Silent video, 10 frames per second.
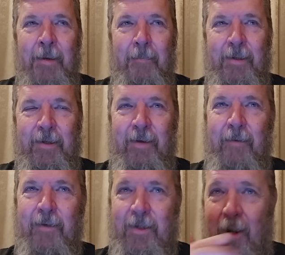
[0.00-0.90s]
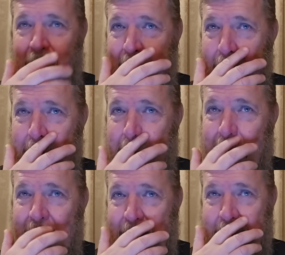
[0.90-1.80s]
But so he was talking to
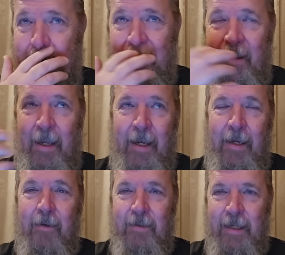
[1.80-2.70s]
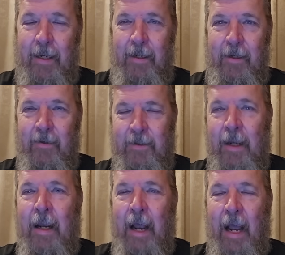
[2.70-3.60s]
us, and he goes, yeah, he goes,
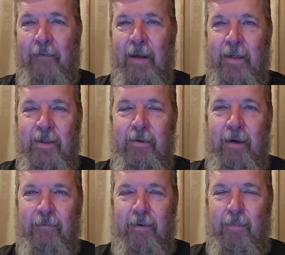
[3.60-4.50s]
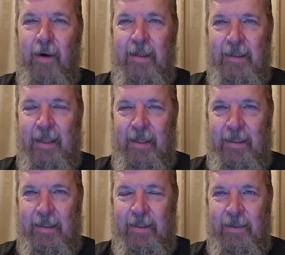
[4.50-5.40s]
I've got two different price
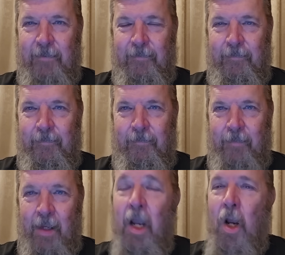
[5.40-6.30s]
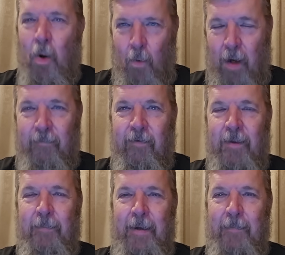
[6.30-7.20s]
lists, one for
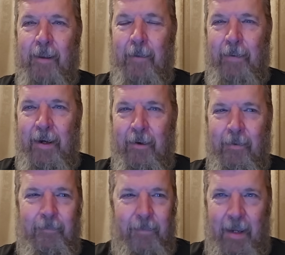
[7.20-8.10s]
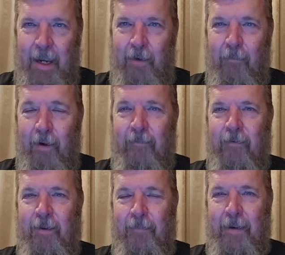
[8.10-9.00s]
the people up here and one
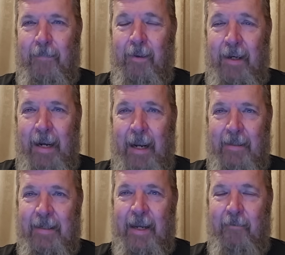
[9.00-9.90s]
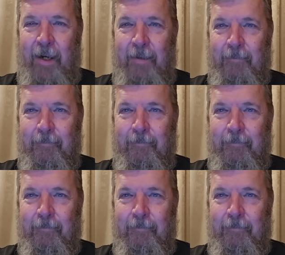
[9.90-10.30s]
for the people in Knox County.